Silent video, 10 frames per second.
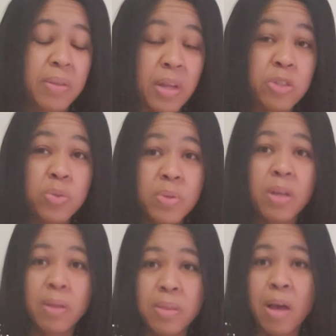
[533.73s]
that do
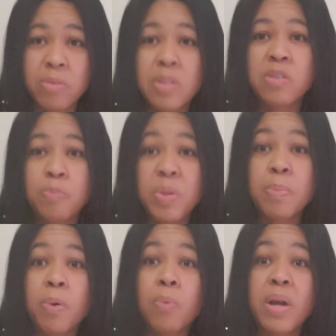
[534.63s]
kill thousands of
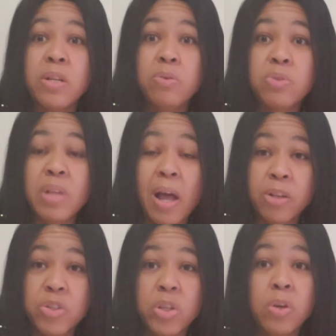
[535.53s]
people when used
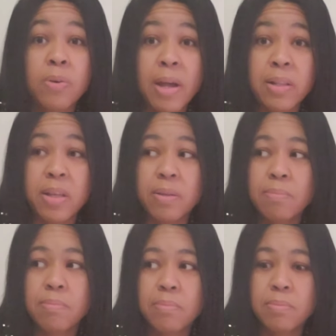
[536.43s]
actually correctly.
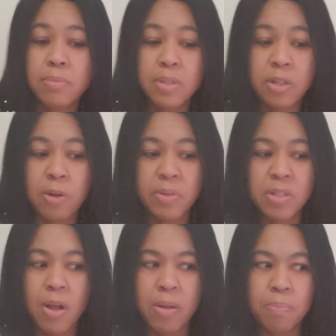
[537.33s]
It's
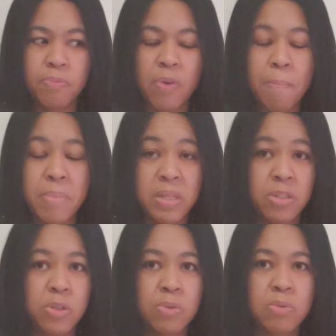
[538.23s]
not from
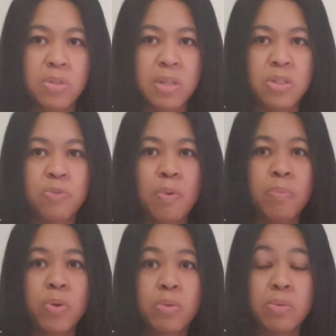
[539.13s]
misuse, it's
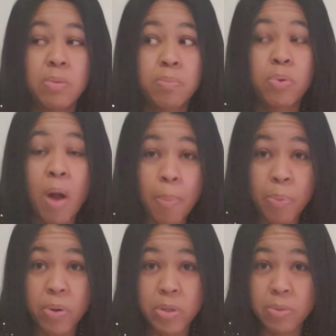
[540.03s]
from
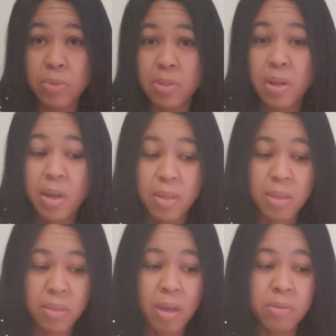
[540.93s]
proper use
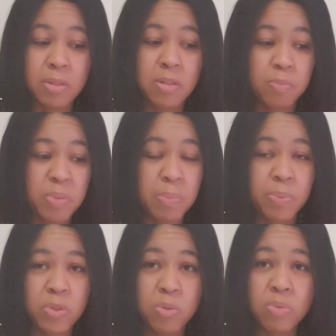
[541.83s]
that thousands of
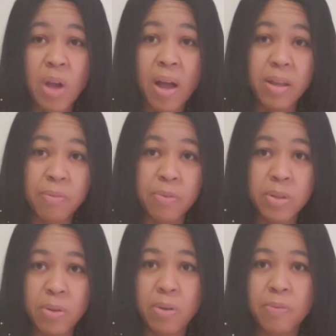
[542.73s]
people do die every
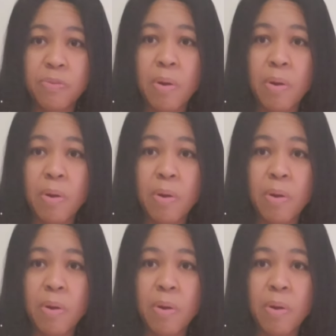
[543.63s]
year